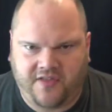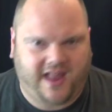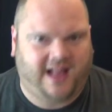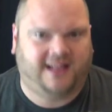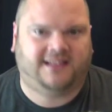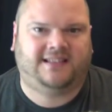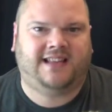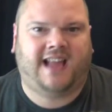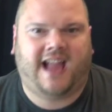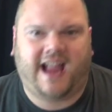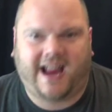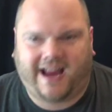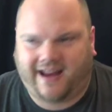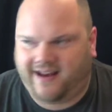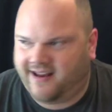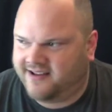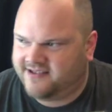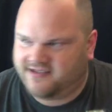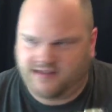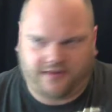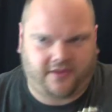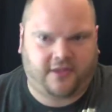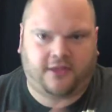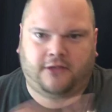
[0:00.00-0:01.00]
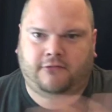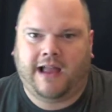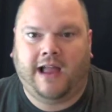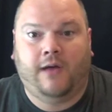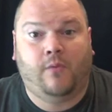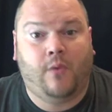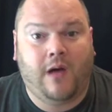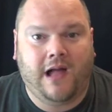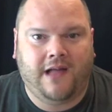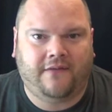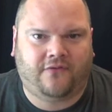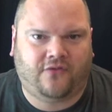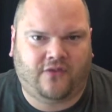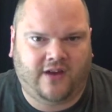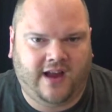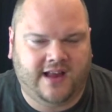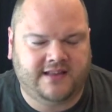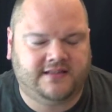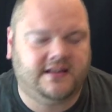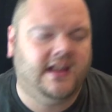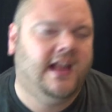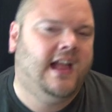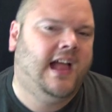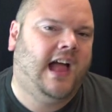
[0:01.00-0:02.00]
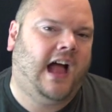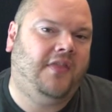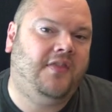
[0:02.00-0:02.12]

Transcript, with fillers: the antagonist, the threat, whatever it is.